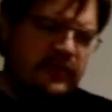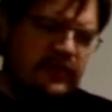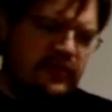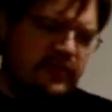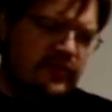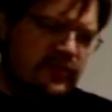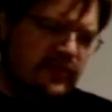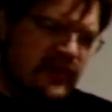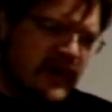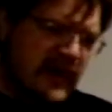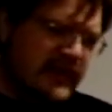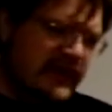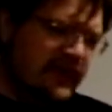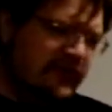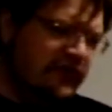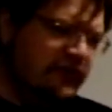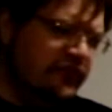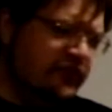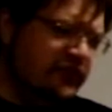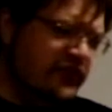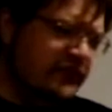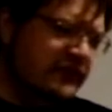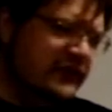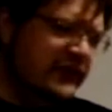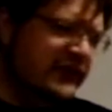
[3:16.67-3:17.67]
that isn't
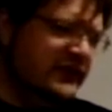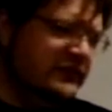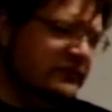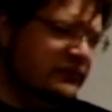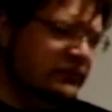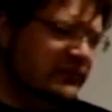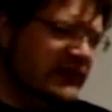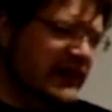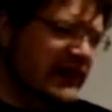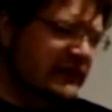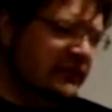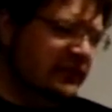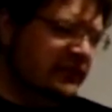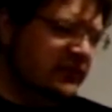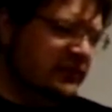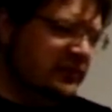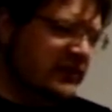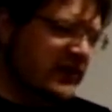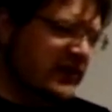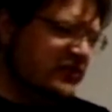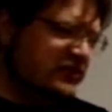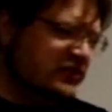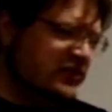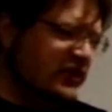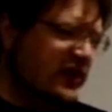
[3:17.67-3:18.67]
something you can blame on
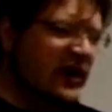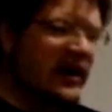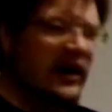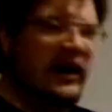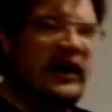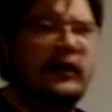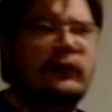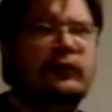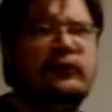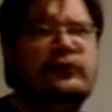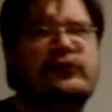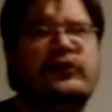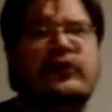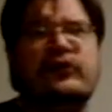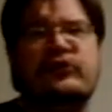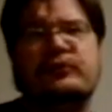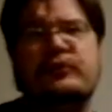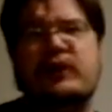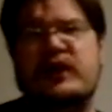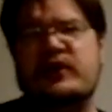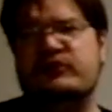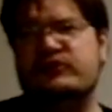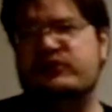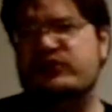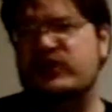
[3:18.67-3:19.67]
depression. Oh, it was because of
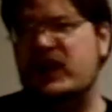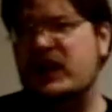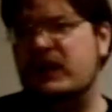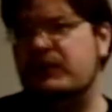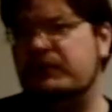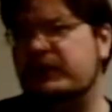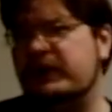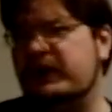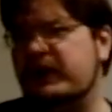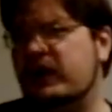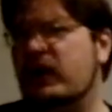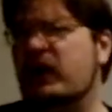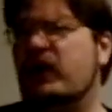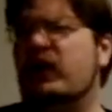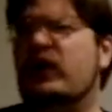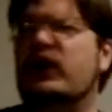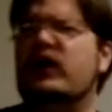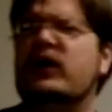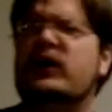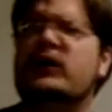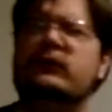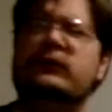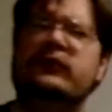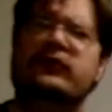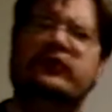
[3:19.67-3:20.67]
my family.
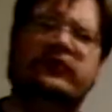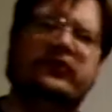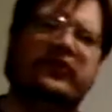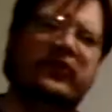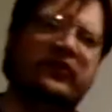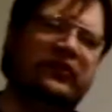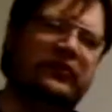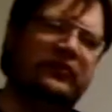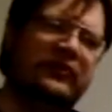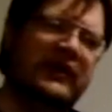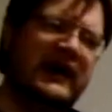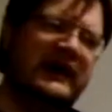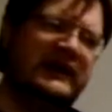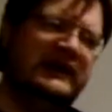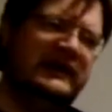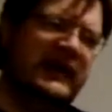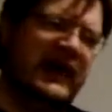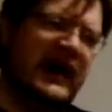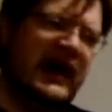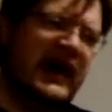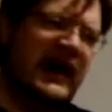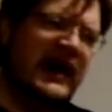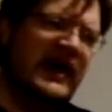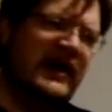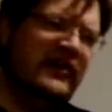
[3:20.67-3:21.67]
Oh, it was because of my
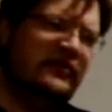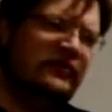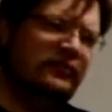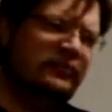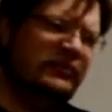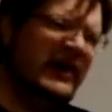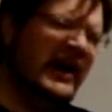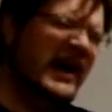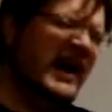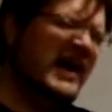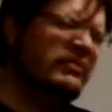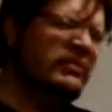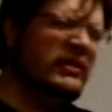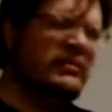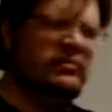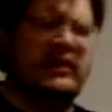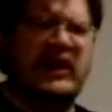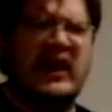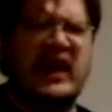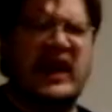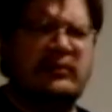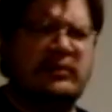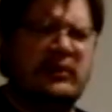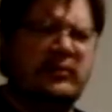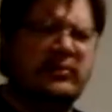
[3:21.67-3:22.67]
life. Blah, blah,
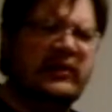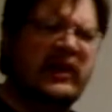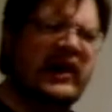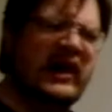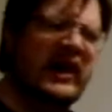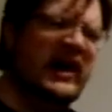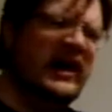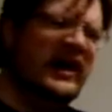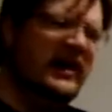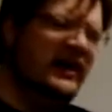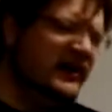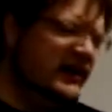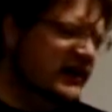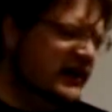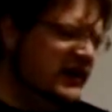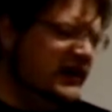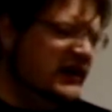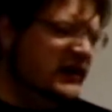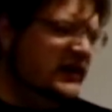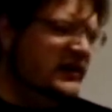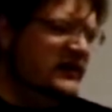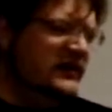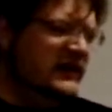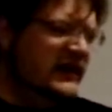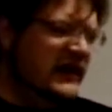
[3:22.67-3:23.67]
blah, blah, blah.
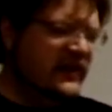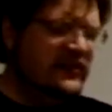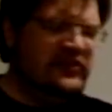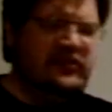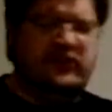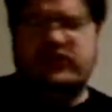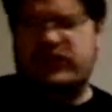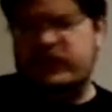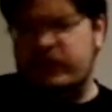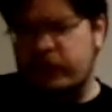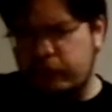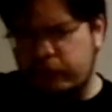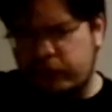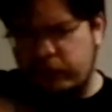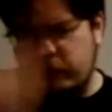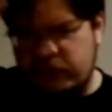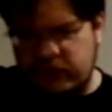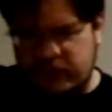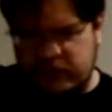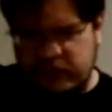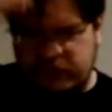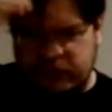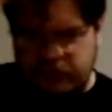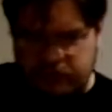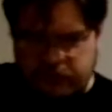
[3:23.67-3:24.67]
Excuses,
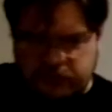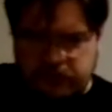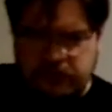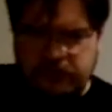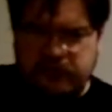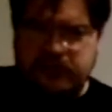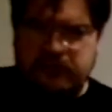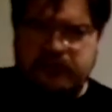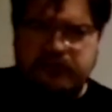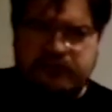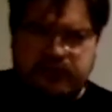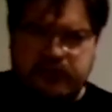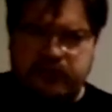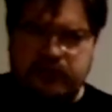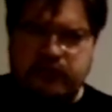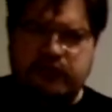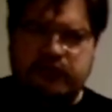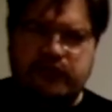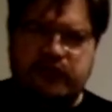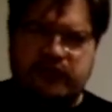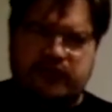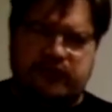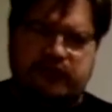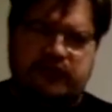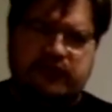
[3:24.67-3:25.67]
excuses,
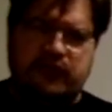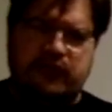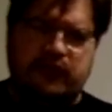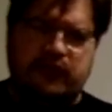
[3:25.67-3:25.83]
excuses.